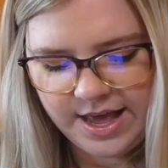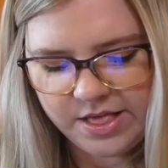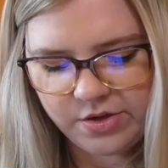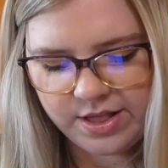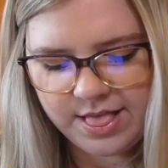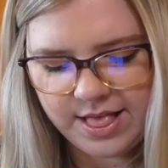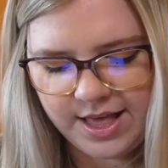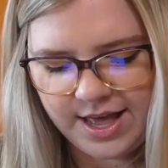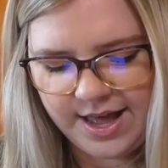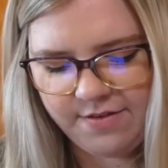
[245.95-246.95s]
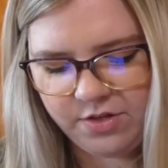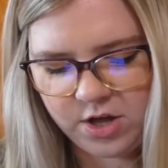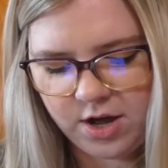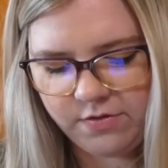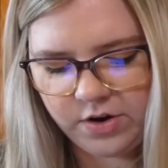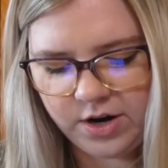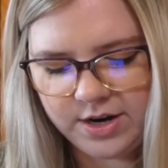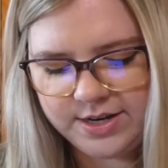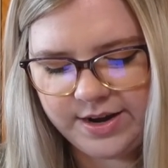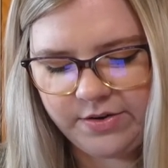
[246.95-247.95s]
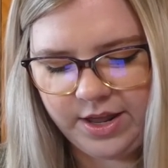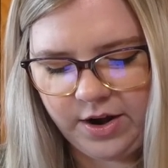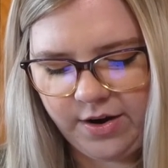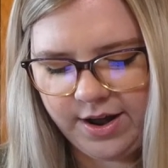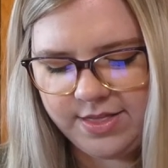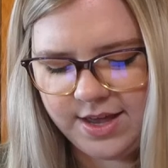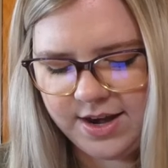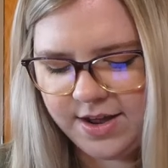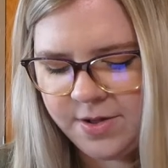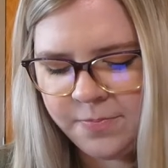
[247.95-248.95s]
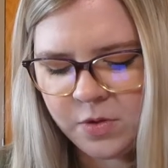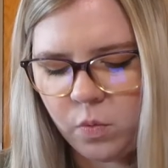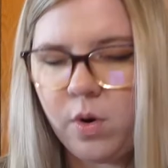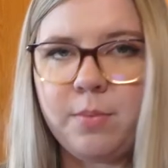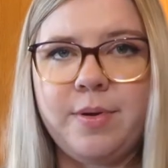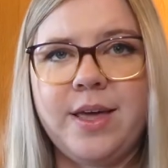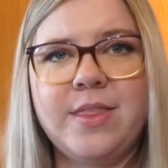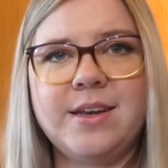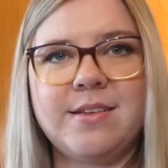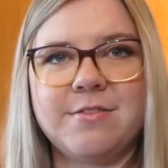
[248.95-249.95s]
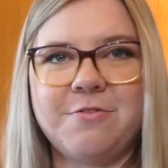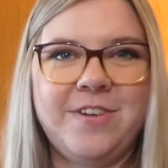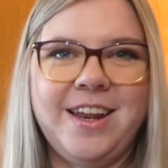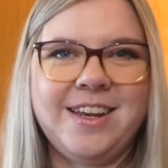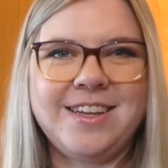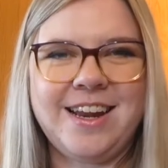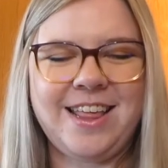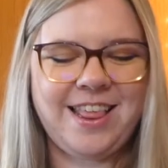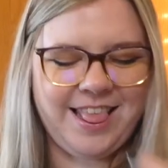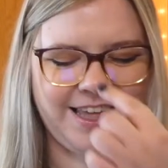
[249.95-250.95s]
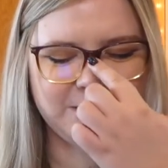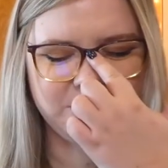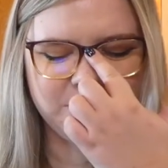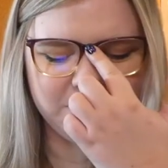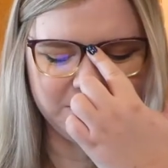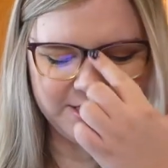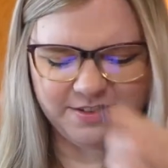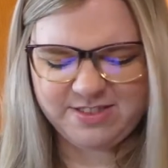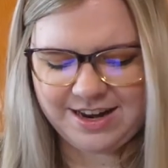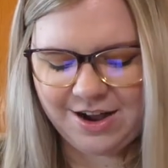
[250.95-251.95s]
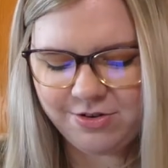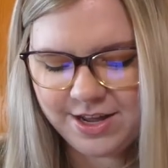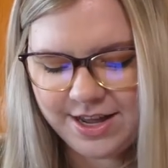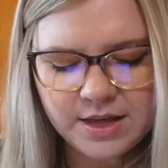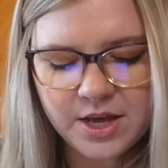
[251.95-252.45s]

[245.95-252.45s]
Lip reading: As you can see, I have the cover down here and then one pin that doesn't fit into any of the sections, so I just left it out.